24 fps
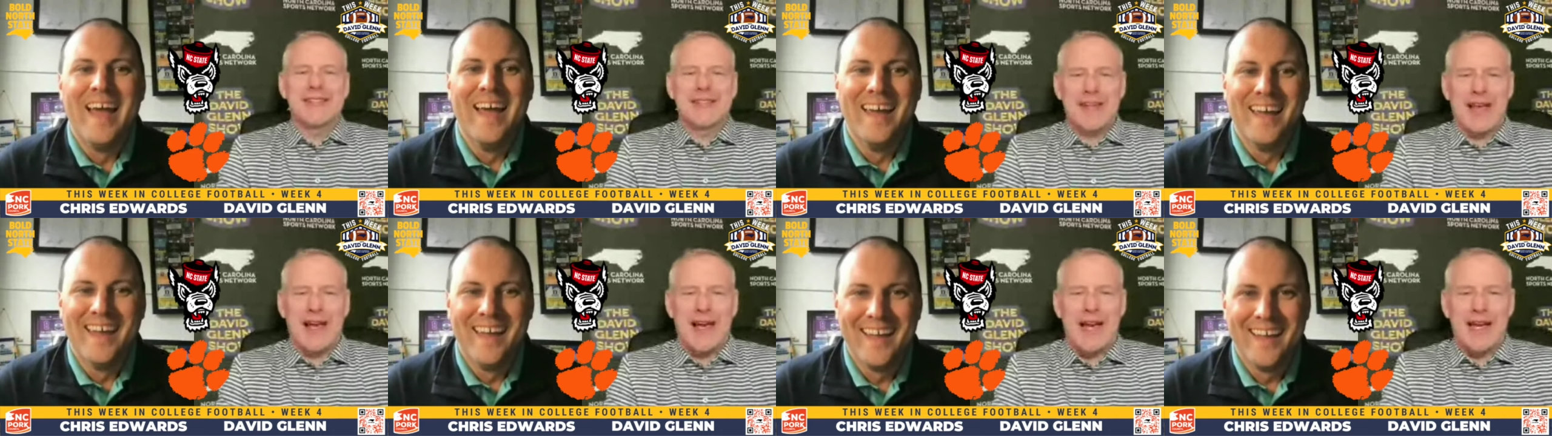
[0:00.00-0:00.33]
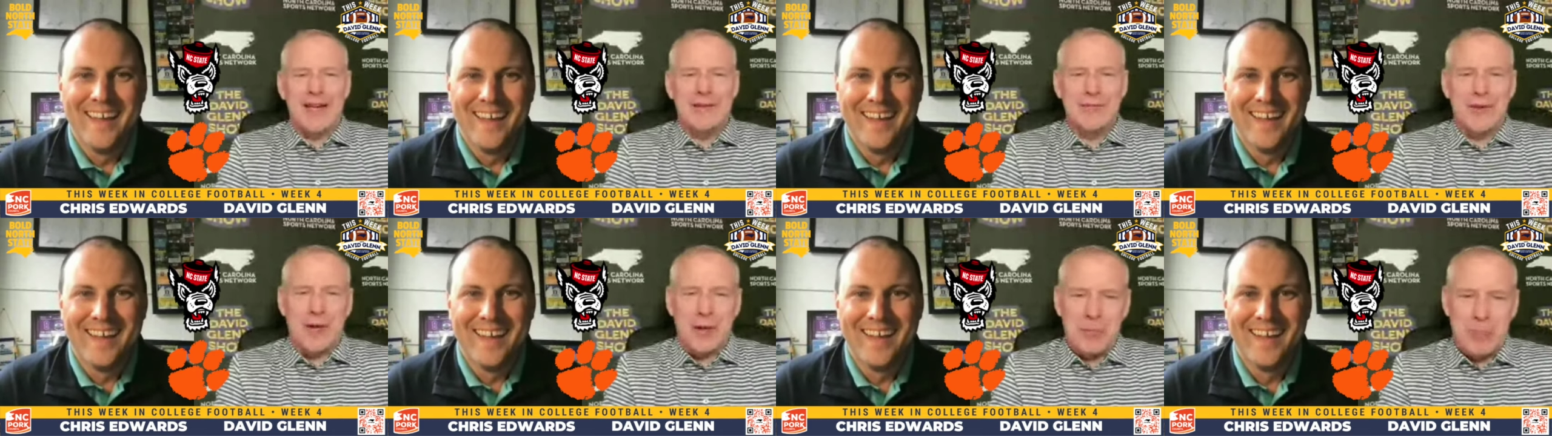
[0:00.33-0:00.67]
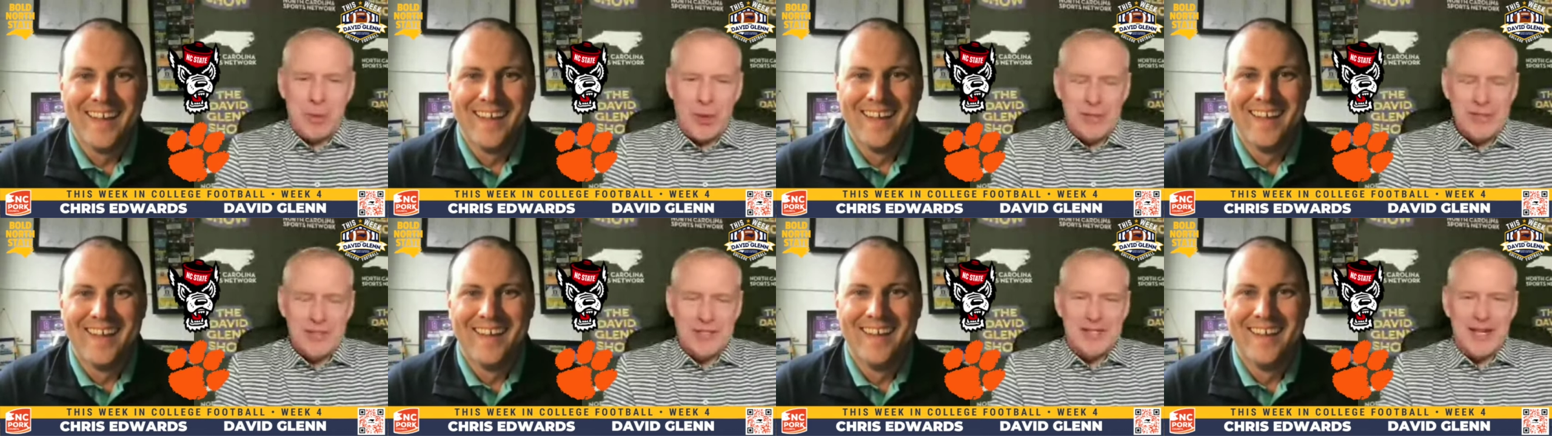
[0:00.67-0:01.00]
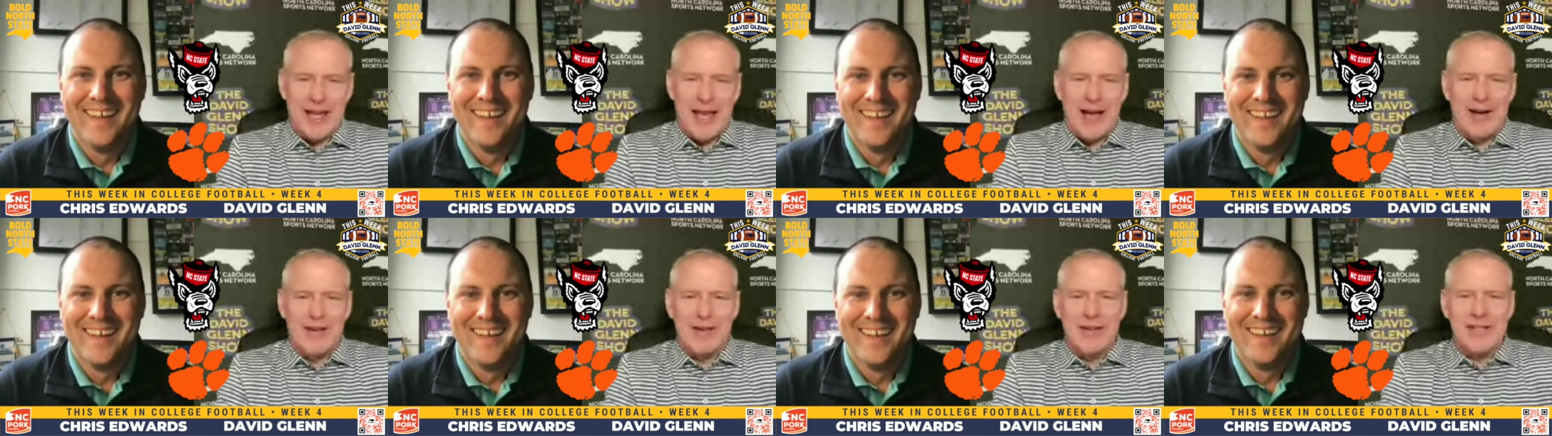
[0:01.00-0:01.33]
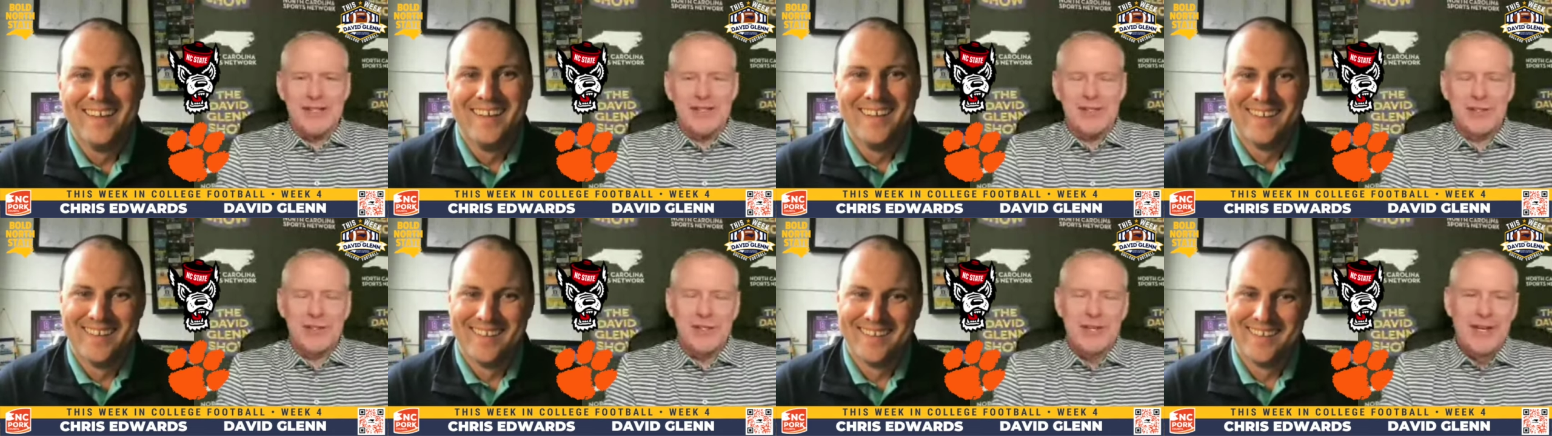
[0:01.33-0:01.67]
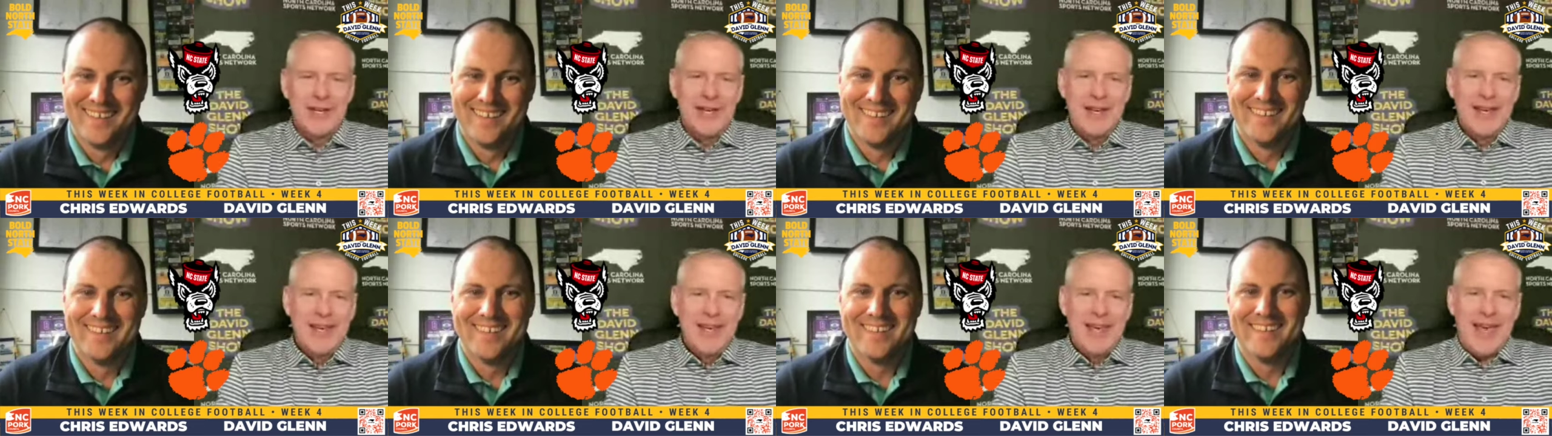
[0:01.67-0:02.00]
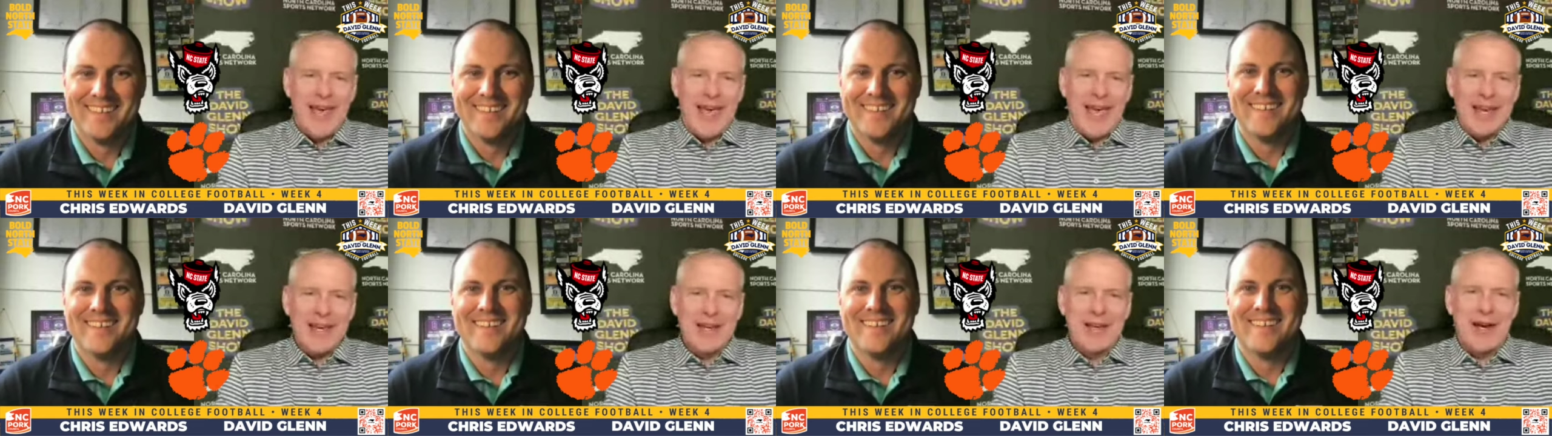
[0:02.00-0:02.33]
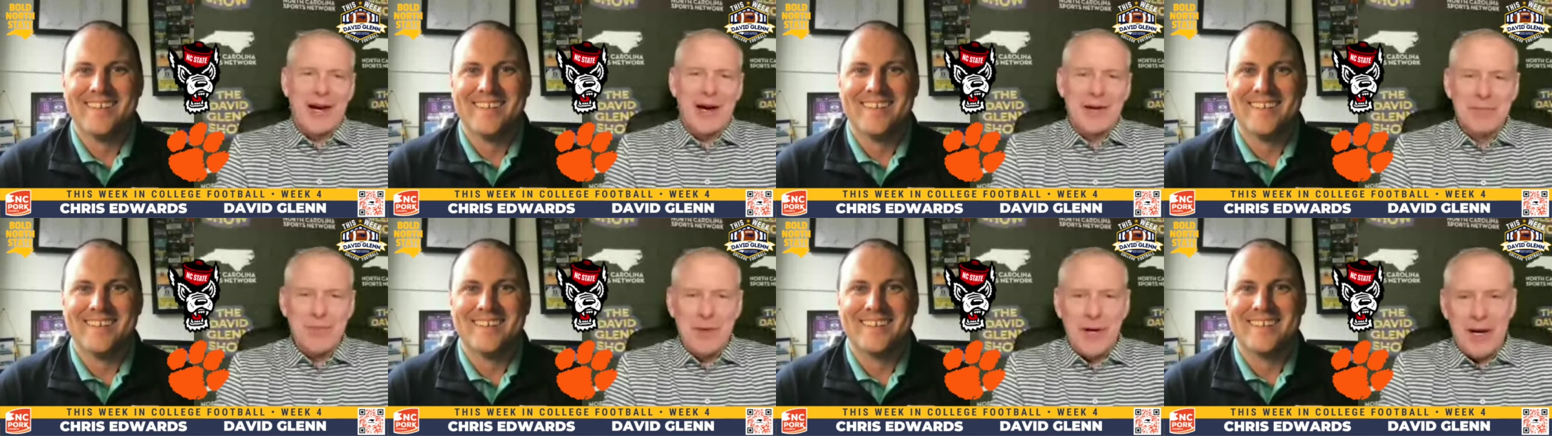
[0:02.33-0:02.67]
Speaker 1: side of our personalities, and come